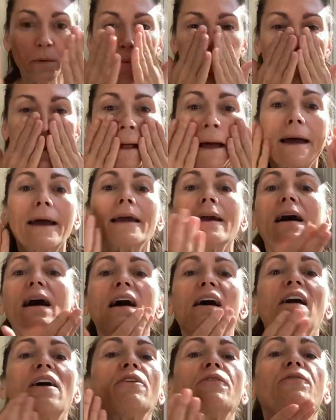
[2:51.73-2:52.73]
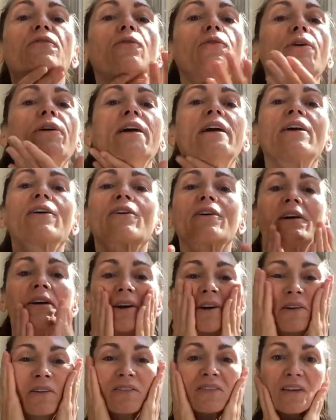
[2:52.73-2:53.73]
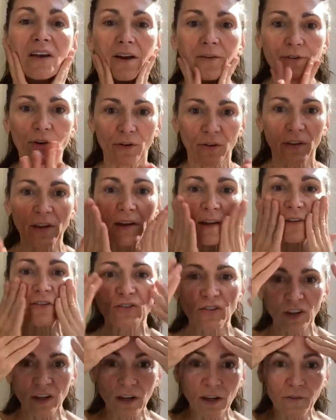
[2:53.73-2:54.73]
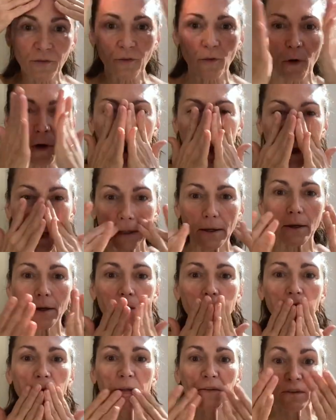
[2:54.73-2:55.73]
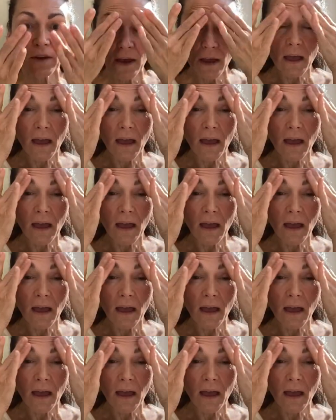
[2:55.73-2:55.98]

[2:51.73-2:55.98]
apply all four areas of your skin, cheek, forehead, nose.